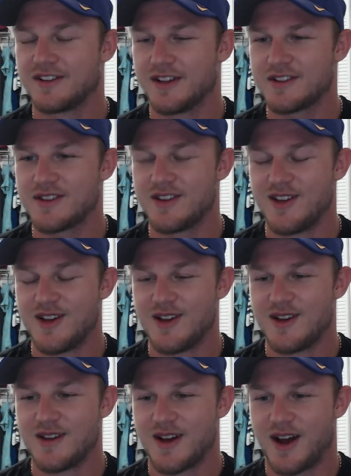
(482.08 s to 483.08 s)
like
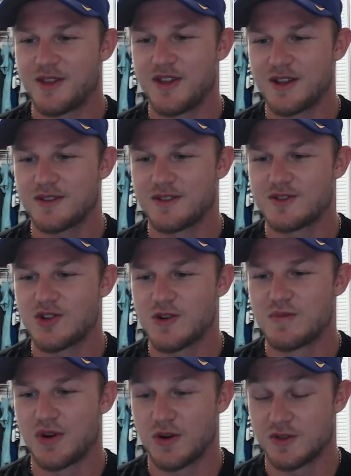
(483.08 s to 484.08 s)
I think Joe
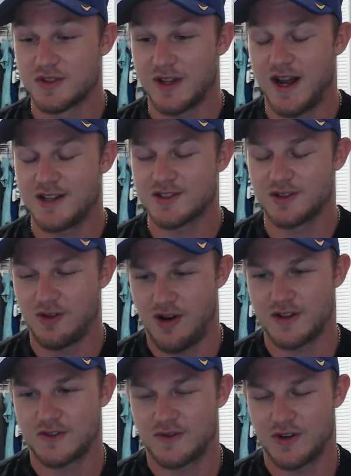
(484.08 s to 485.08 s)
Burrow's last
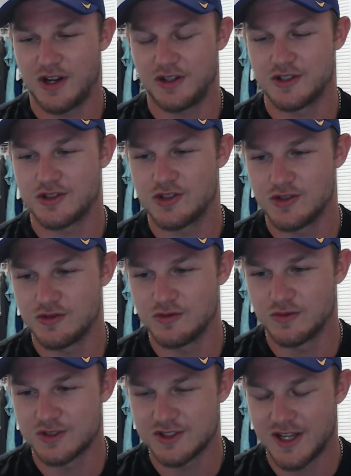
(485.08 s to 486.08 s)
loss for LSU
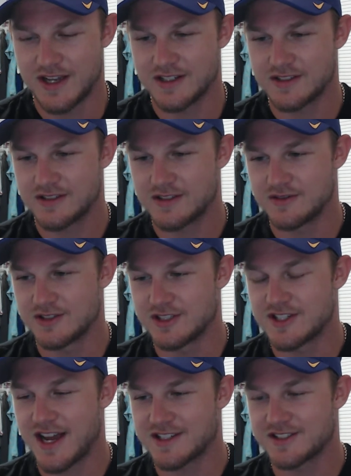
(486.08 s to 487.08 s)
was that was it
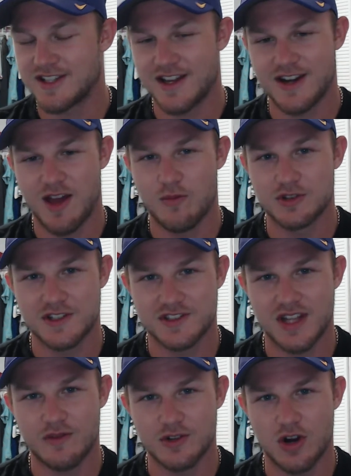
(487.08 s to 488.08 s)
Texas A&M with the
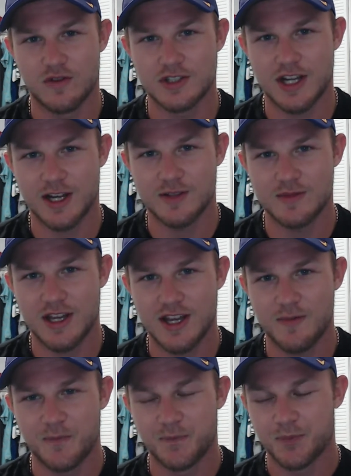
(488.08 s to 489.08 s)
seven overtime
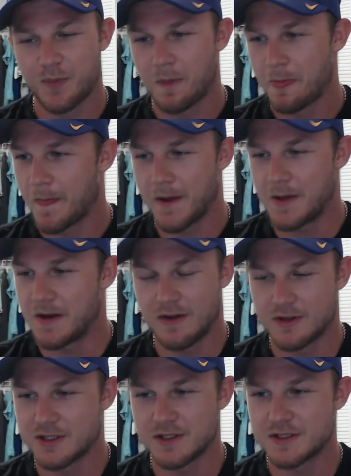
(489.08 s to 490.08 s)
game, and then
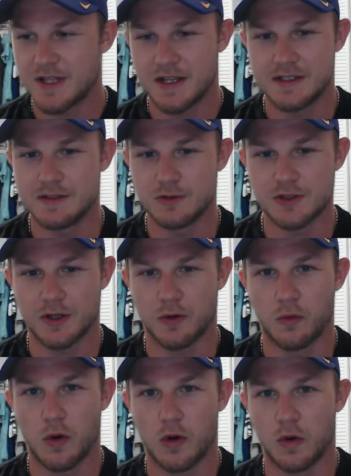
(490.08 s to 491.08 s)
ever since then he was on a
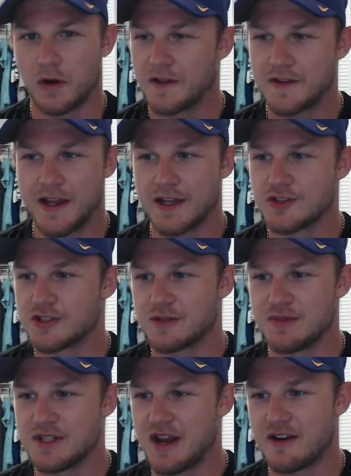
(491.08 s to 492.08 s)
roll on a tangent to
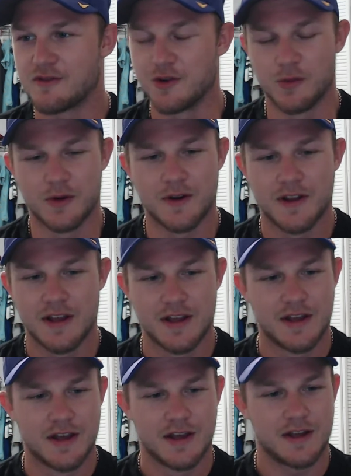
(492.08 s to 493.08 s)
beat everyone,
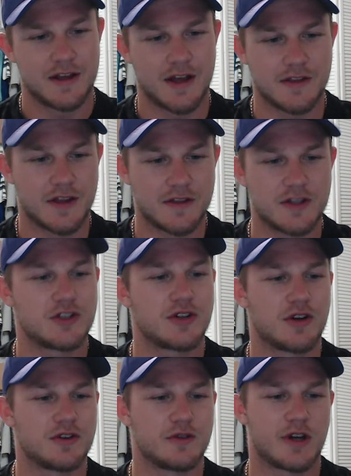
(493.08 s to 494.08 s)
and then this
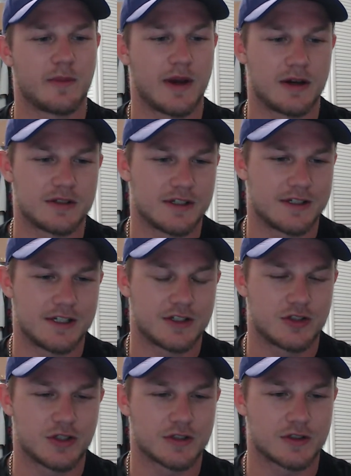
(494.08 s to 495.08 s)
year you come out and it's
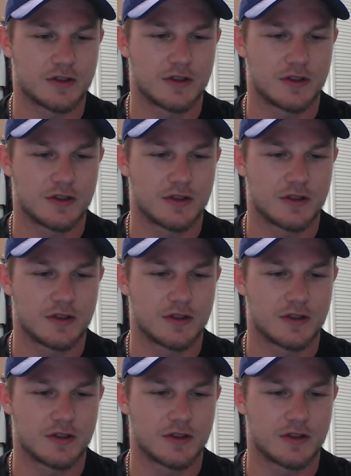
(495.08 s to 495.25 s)
just